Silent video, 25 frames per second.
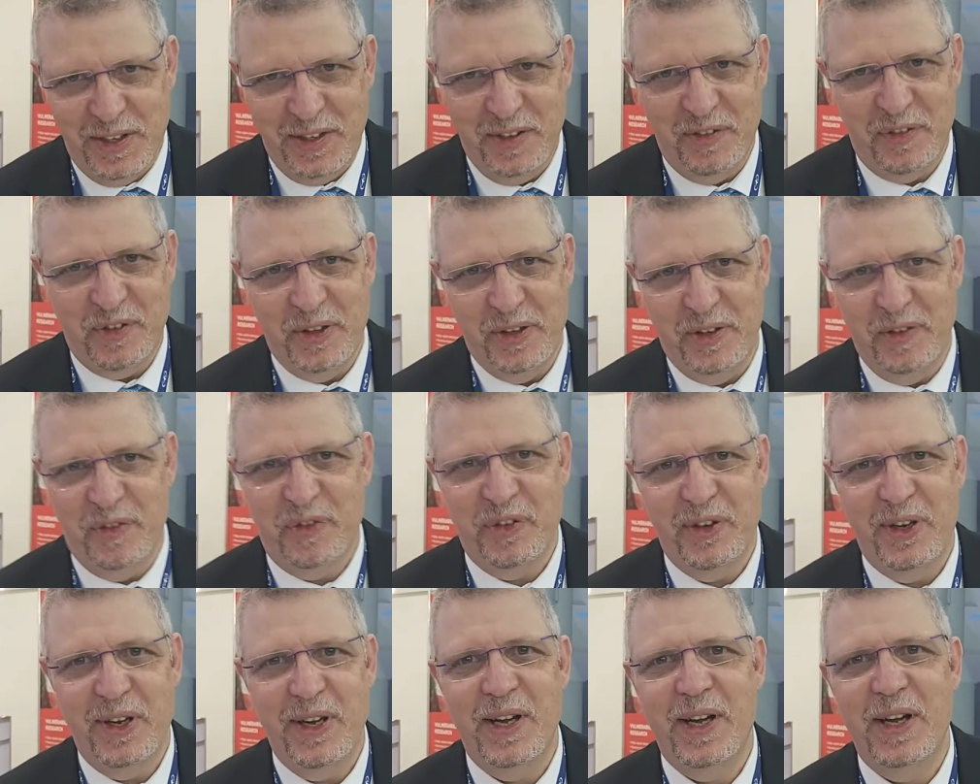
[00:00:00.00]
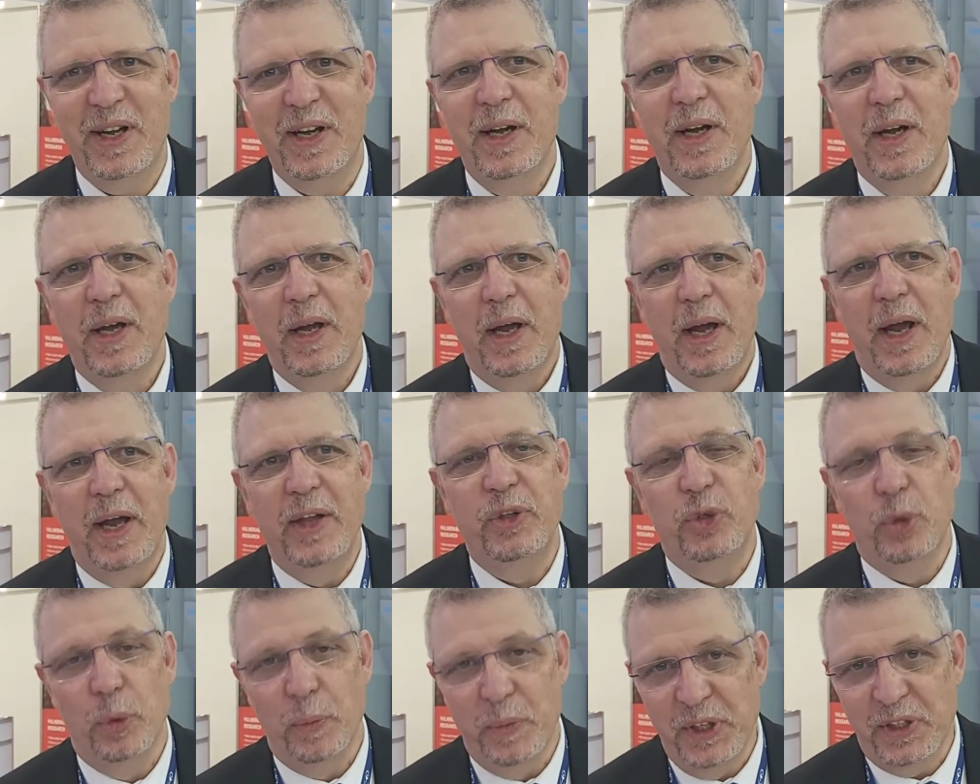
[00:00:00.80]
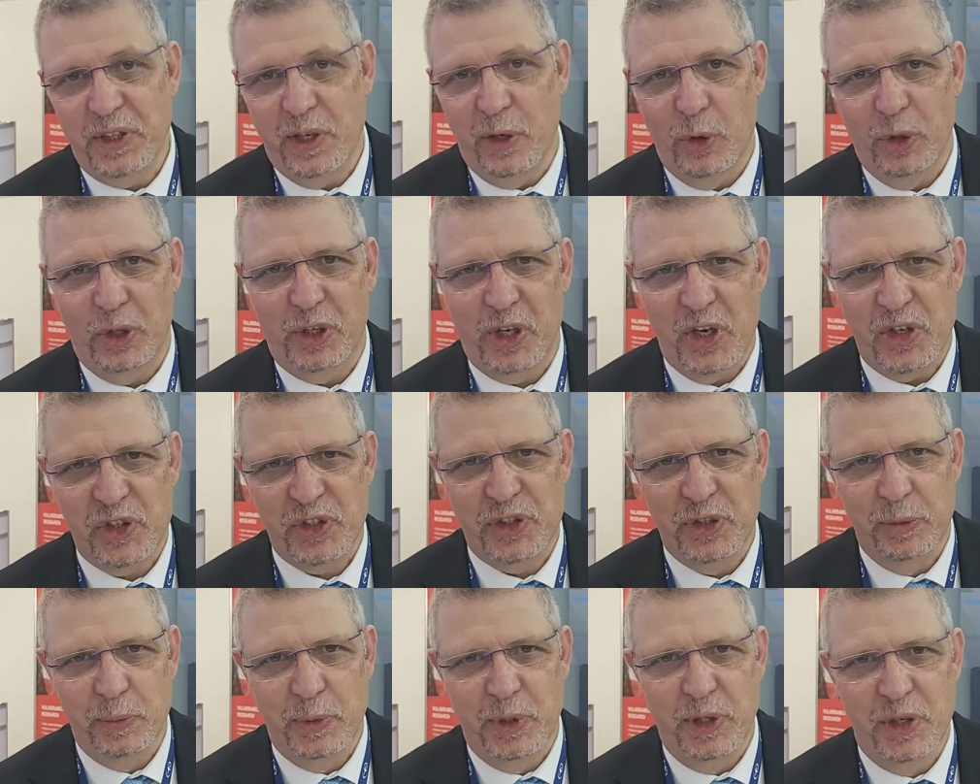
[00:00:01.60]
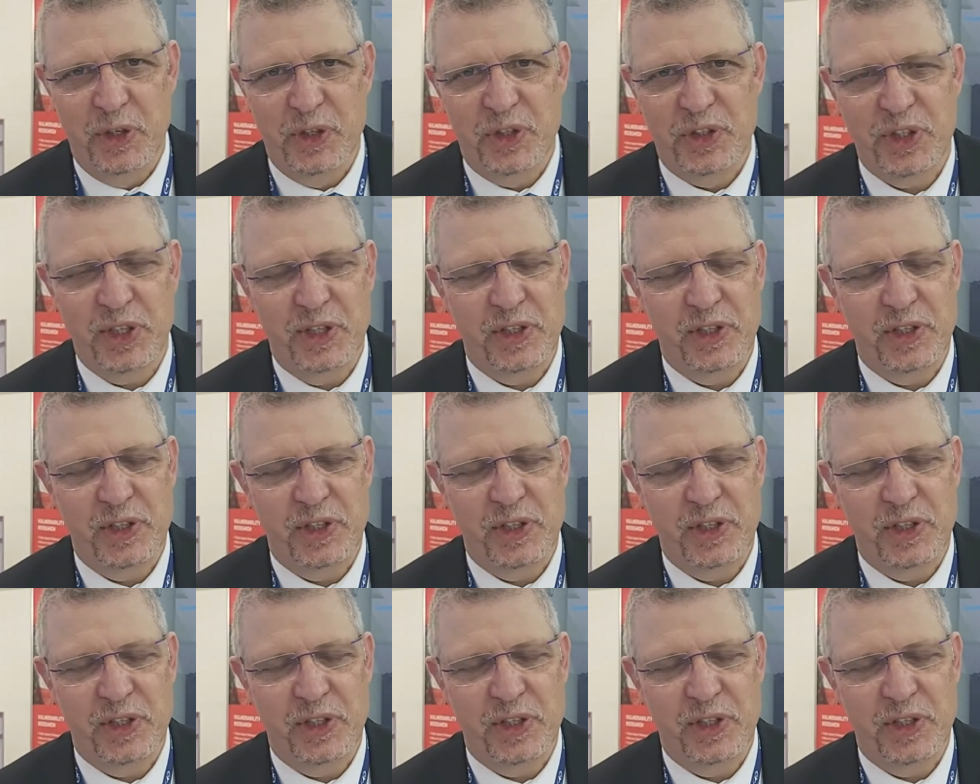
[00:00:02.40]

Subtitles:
DEFEA and to meet our customers.